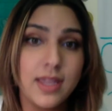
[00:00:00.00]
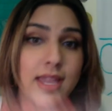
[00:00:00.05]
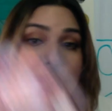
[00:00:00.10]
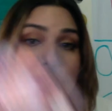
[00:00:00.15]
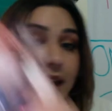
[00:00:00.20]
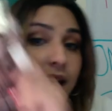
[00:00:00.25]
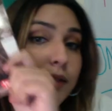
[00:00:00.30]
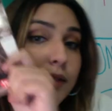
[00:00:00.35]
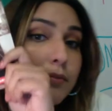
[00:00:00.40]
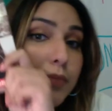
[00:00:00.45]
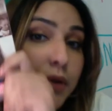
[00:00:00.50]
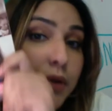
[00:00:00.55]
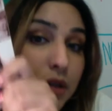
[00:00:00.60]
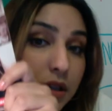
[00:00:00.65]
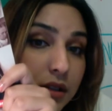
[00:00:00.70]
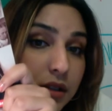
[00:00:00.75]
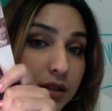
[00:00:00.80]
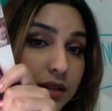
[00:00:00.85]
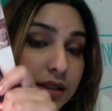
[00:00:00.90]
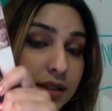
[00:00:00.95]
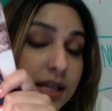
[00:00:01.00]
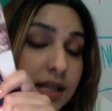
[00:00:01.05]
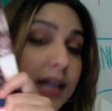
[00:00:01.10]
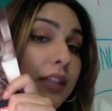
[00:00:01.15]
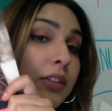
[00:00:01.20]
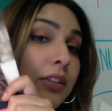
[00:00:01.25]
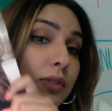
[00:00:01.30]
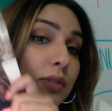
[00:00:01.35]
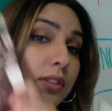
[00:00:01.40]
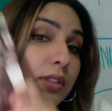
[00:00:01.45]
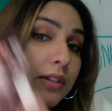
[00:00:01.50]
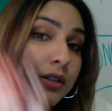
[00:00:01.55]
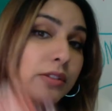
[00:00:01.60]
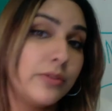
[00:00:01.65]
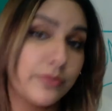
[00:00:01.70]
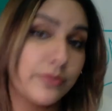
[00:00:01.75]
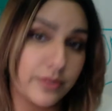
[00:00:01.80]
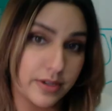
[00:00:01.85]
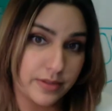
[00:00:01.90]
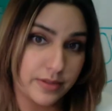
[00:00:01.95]
a book that you learn
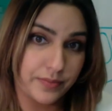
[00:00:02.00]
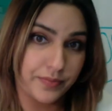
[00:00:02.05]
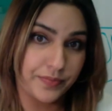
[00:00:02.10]
from.